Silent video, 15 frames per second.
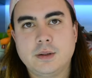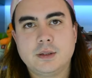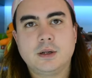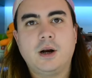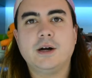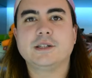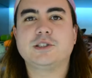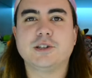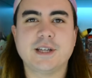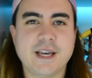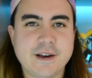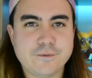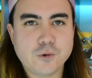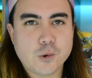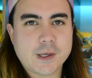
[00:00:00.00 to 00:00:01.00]
Hi, Johnny here
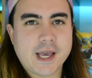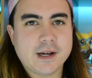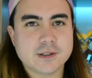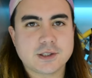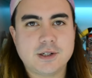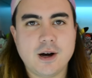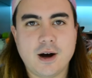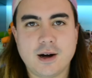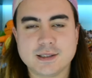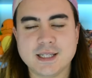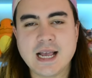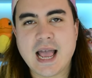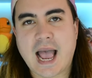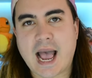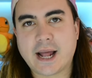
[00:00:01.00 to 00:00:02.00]
for Chaos Cards,
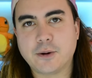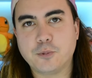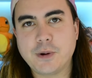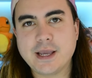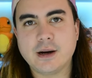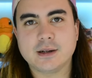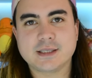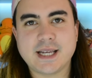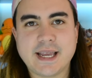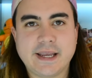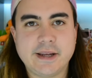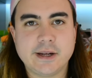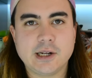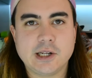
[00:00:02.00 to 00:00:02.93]
and we are taking a